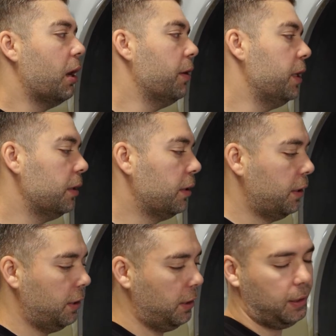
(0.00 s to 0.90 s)
around here,
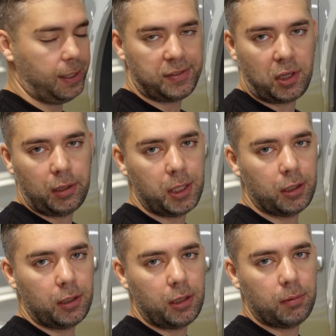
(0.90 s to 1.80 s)
that's going to be
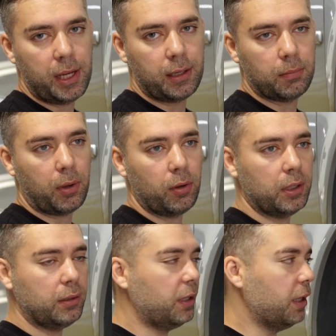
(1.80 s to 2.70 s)
your main
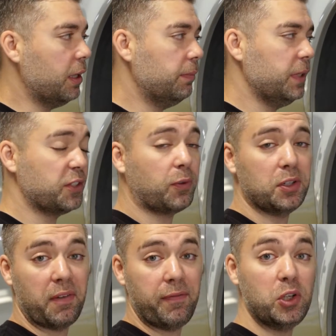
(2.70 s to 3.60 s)
component as far
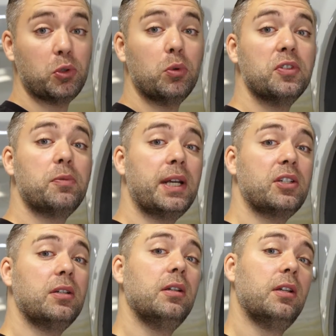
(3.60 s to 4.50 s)
as a visual
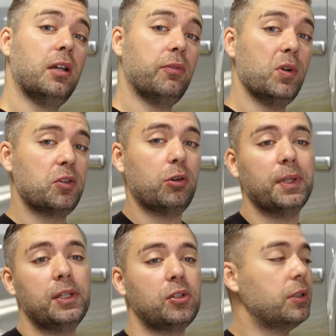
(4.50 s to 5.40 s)
inspection of when to
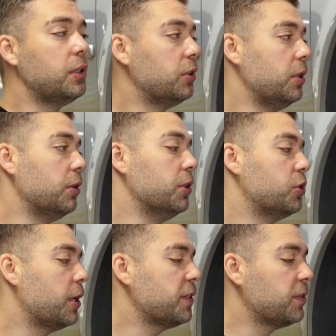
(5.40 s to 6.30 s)
replace your
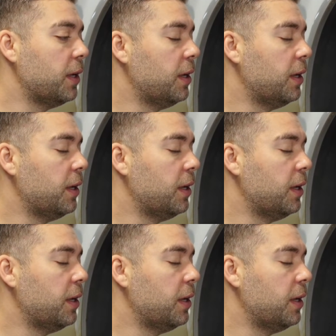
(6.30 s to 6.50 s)
struts.